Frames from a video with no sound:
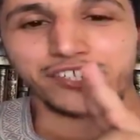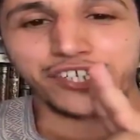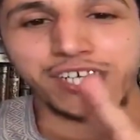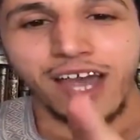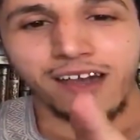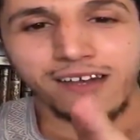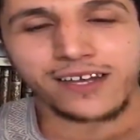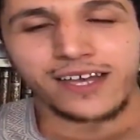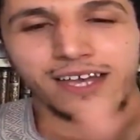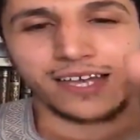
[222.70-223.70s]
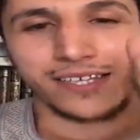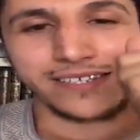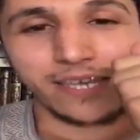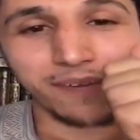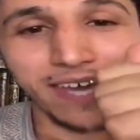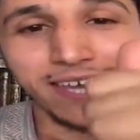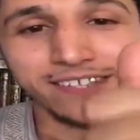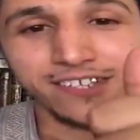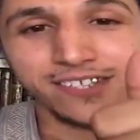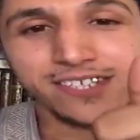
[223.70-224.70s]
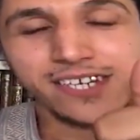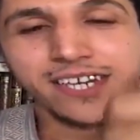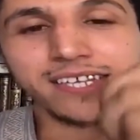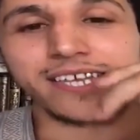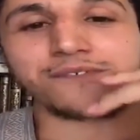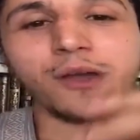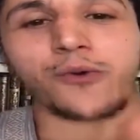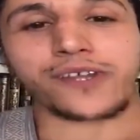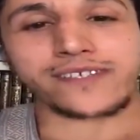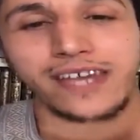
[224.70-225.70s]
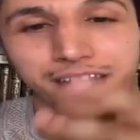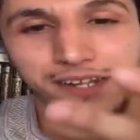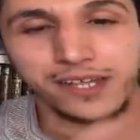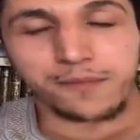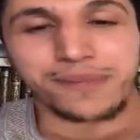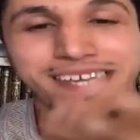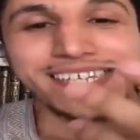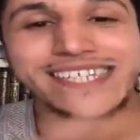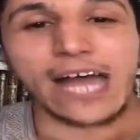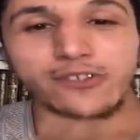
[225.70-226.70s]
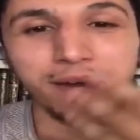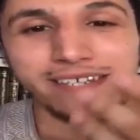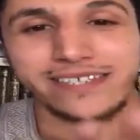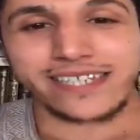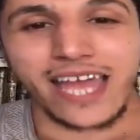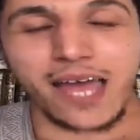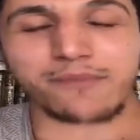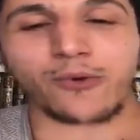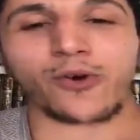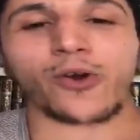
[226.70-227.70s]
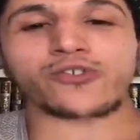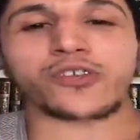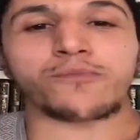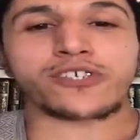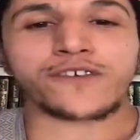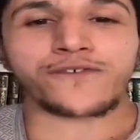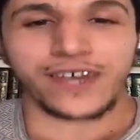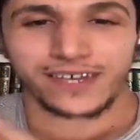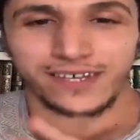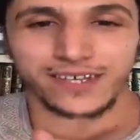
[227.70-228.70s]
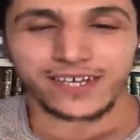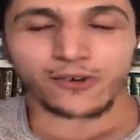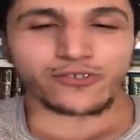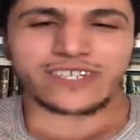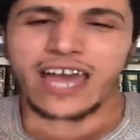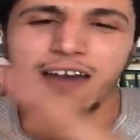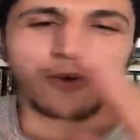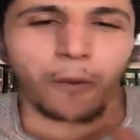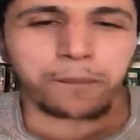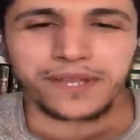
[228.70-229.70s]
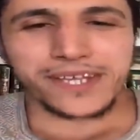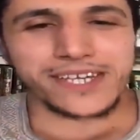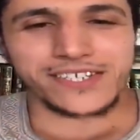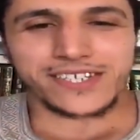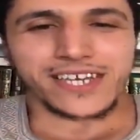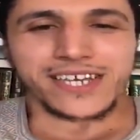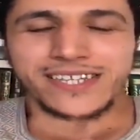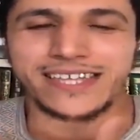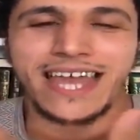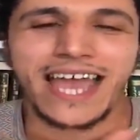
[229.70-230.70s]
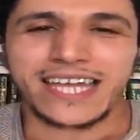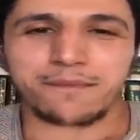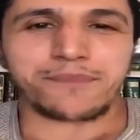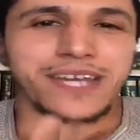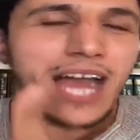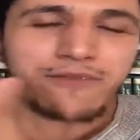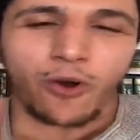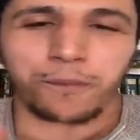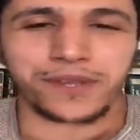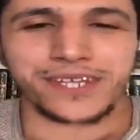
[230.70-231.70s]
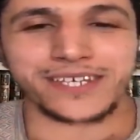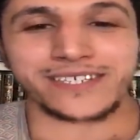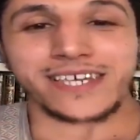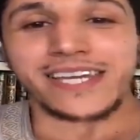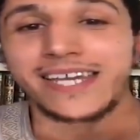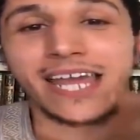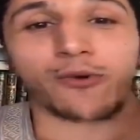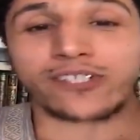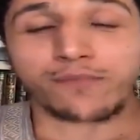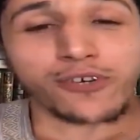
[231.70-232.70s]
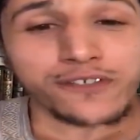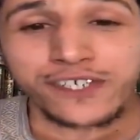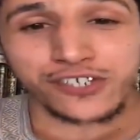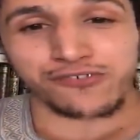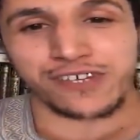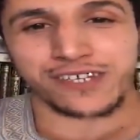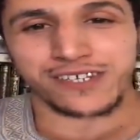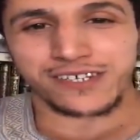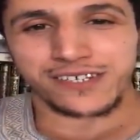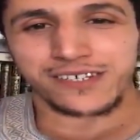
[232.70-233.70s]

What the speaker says: Shia and Islamic haters, if they want to start bringing doubt about Islam, they will go to the books of fiqh because there's other opinions that the alim bring other opinions. Likewise, the books of history.